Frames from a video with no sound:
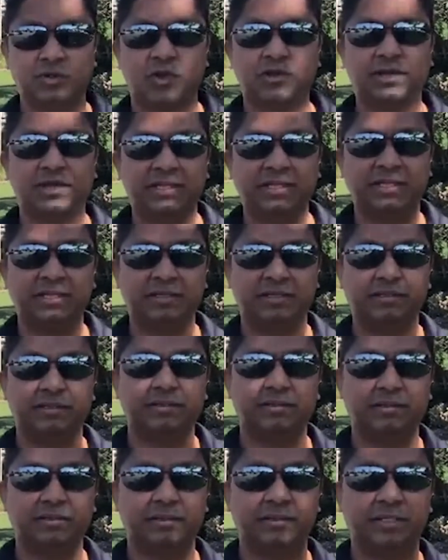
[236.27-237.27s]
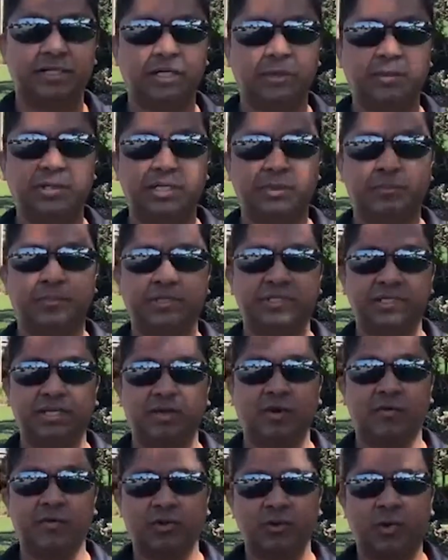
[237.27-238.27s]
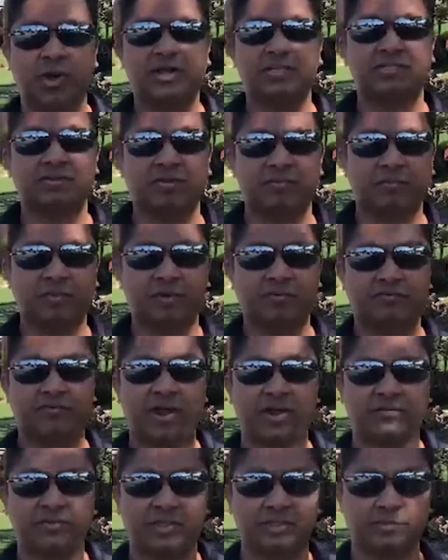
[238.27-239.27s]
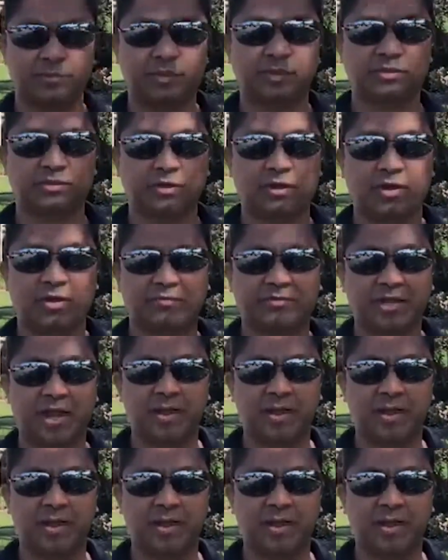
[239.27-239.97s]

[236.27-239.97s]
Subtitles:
not really need to be depreciated over 27.5 years, because a lot